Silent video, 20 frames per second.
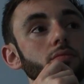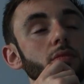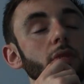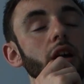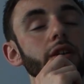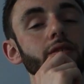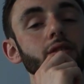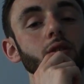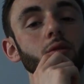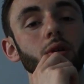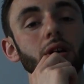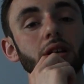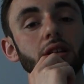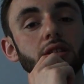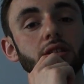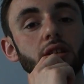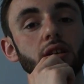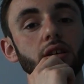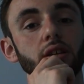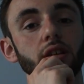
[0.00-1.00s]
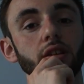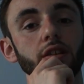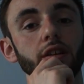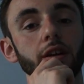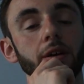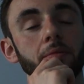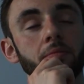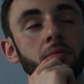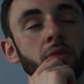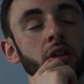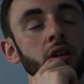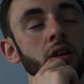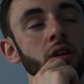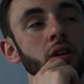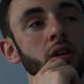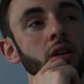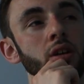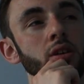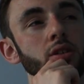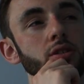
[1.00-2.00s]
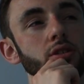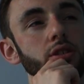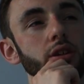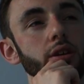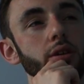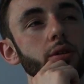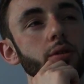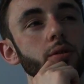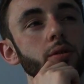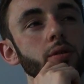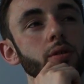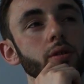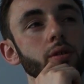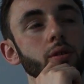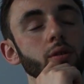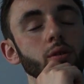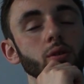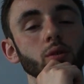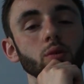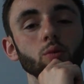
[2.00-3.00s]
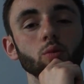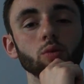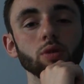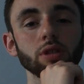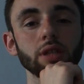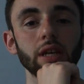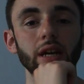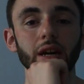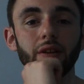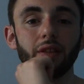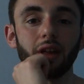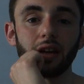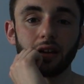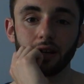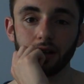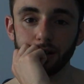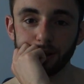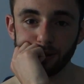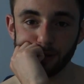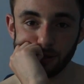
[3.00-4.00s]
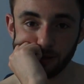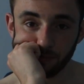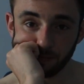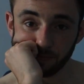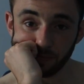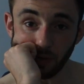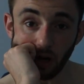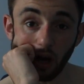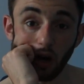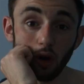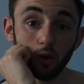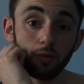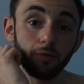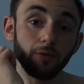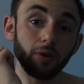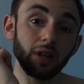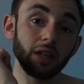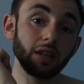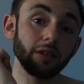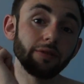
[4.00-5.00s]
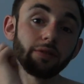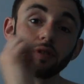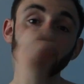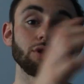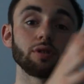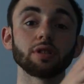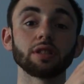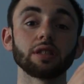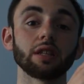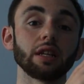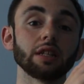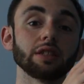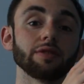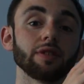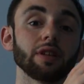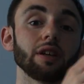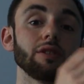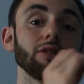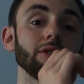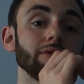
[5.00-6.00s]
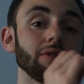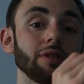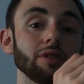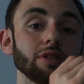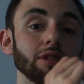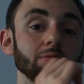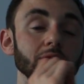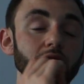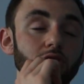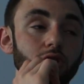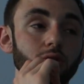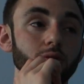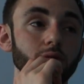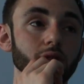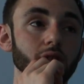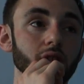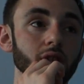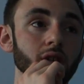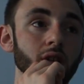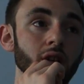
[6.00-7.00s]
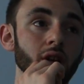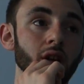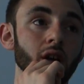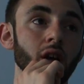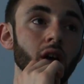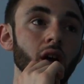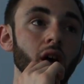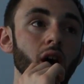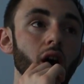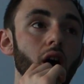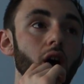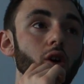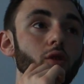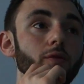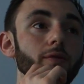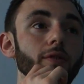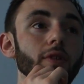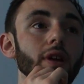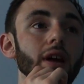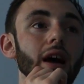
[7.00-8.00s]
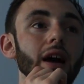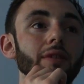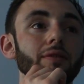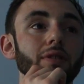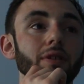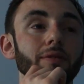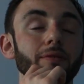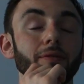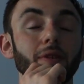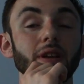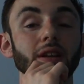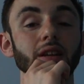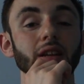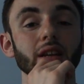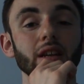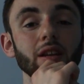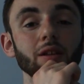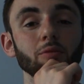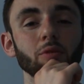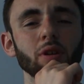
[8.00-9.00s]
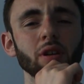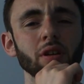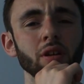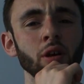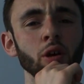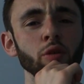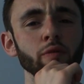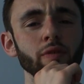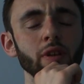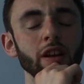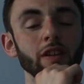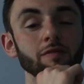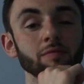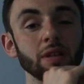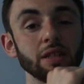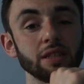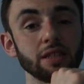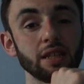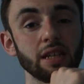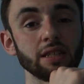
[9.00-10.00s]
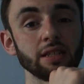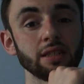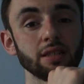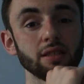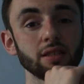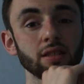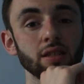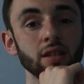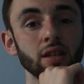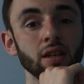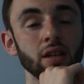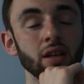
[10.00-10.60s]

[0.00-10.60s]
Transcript: haven't quite decided yet. So we'll see how that goes. Hopefully you've enjoyed today's video, even though it's a bit shorter. Hopefully I haven't offended anyone, and hopefully I've made sense.